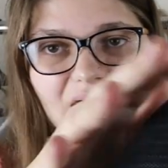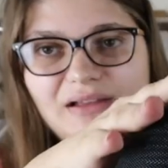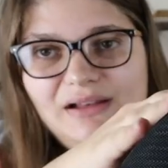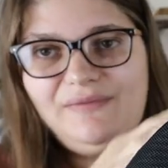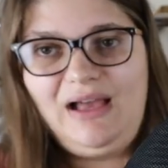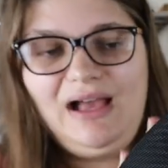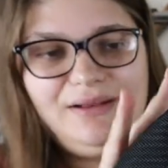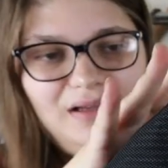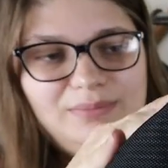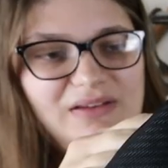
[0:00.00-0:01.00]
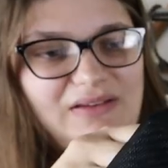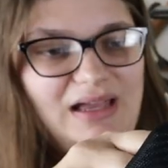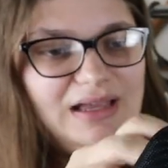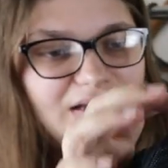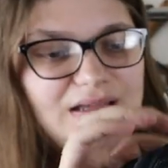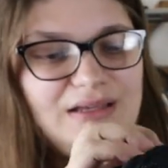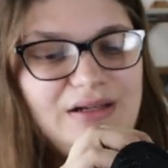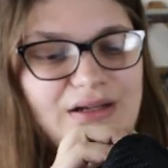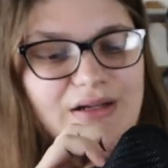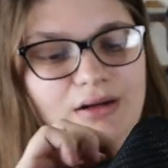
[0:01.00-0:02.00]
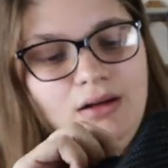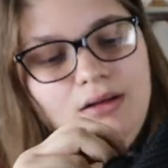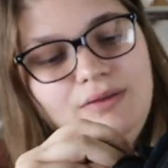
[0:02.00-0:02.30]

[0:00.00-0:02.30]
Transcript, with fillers: got kind of the high top design here.